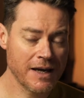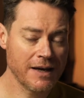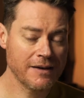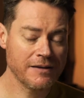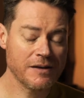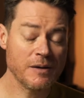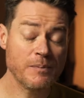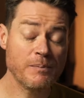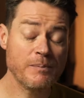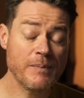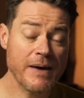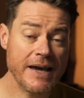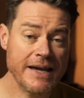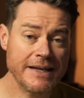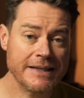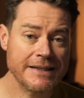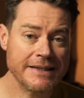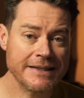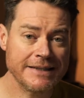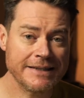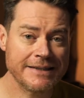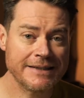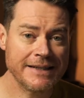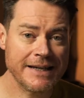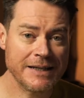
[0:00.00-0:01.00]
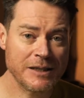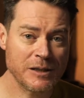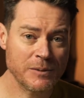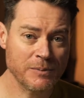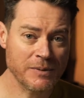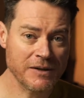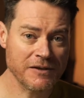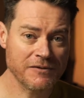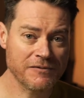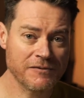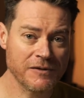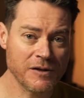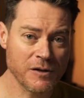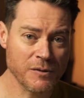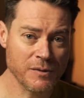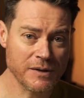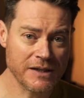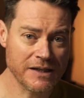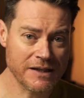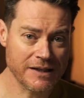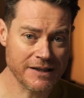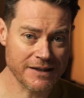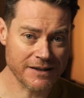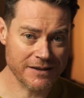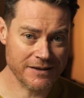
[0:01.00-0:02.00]
the bed is said to be
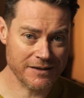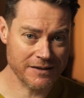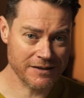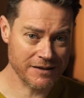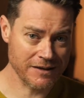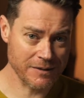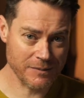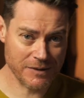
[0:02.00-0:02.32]
fluidized and